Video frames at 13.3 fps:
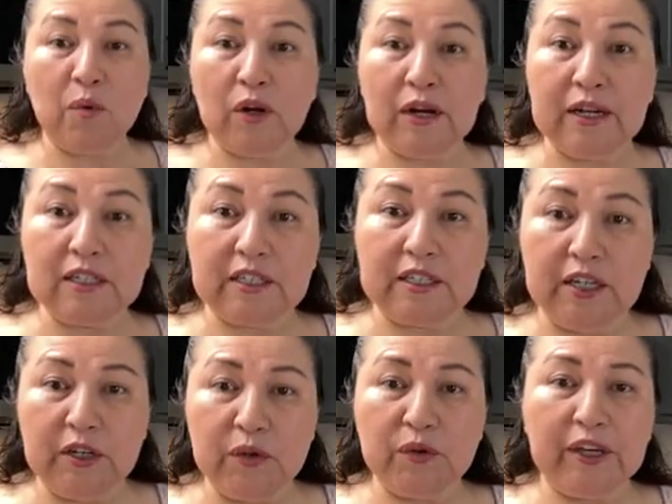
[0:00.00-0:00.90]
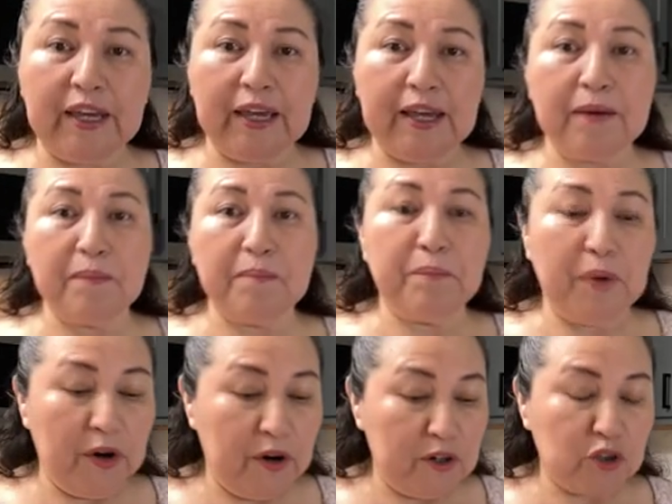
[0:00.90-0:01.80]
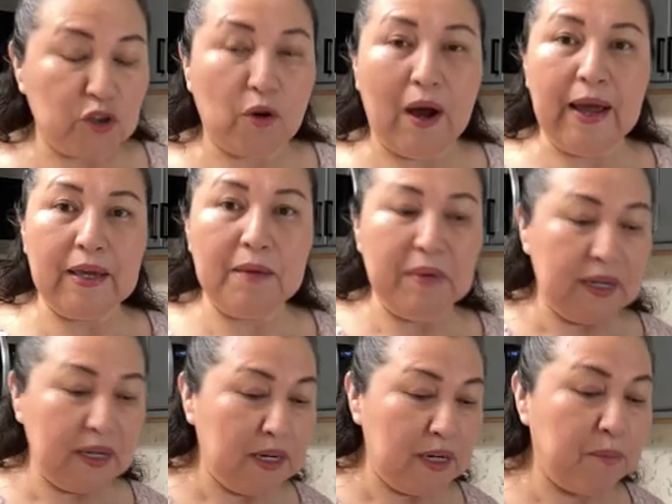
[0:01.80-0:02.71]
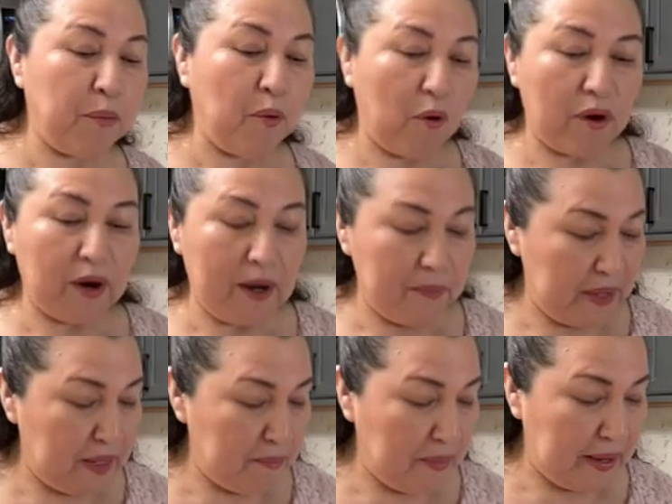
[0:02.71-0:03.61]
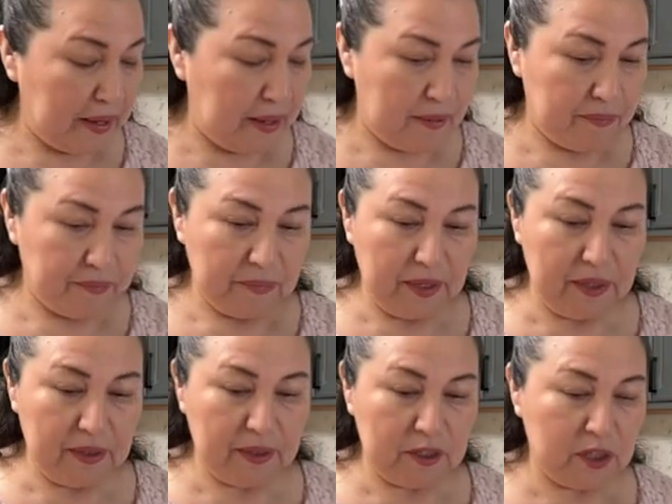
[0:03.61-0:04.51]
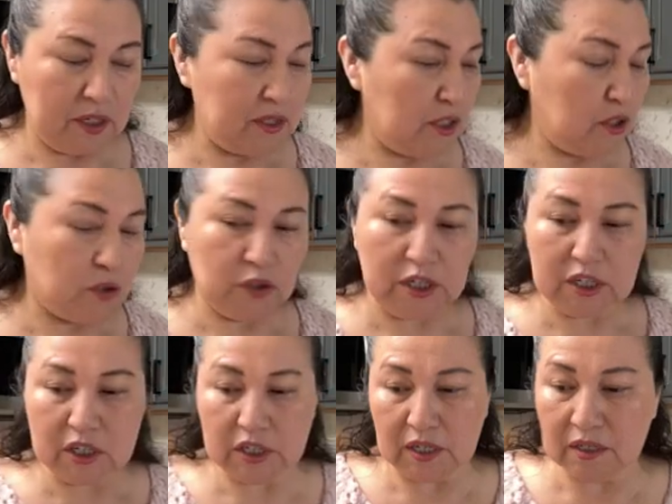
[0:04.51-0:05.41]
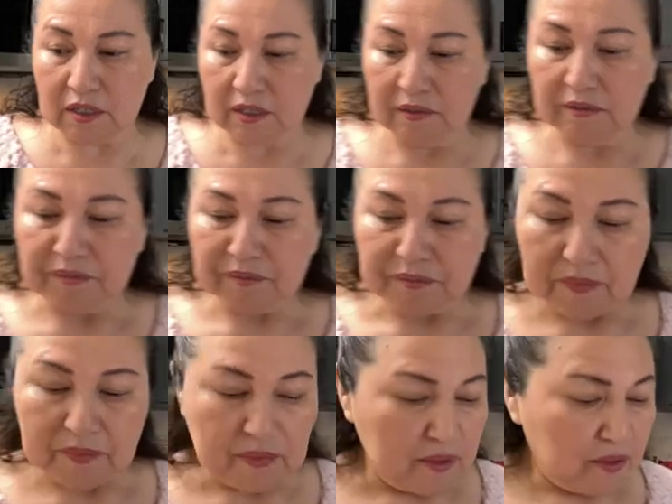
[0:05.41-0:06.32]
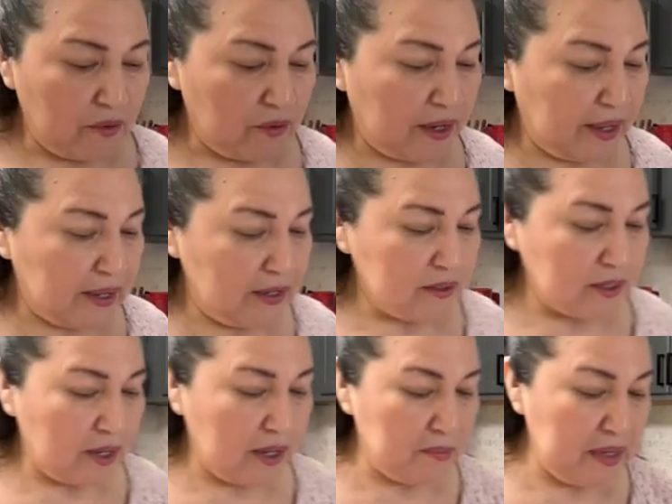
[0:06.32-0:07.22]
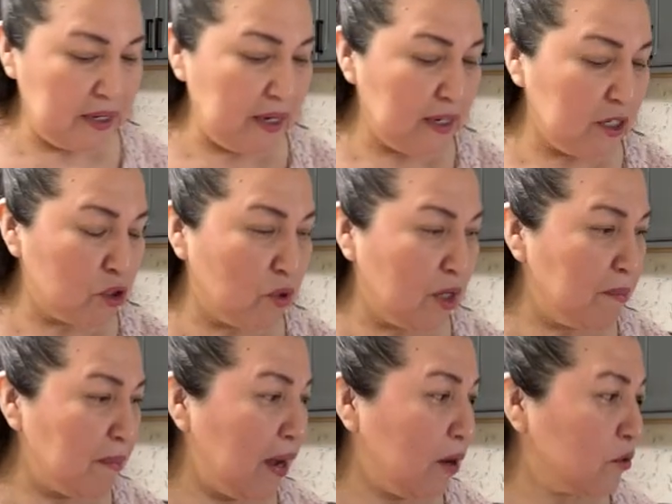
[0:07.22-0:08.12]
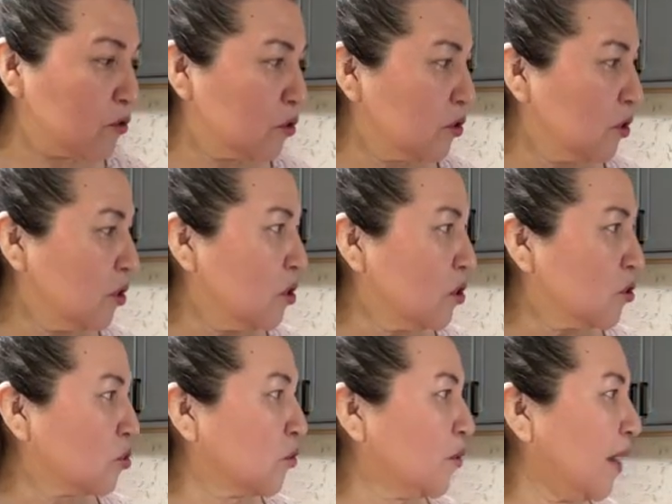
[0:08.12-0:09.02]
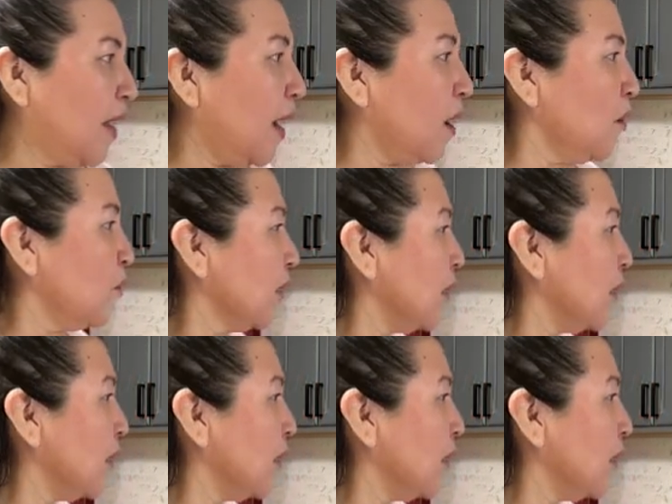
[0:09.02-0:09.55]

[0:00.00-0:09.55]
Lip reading: will continue to get burned. So I immediately pour them in the cookie sheet. Okay, so I immediately took them out. So now what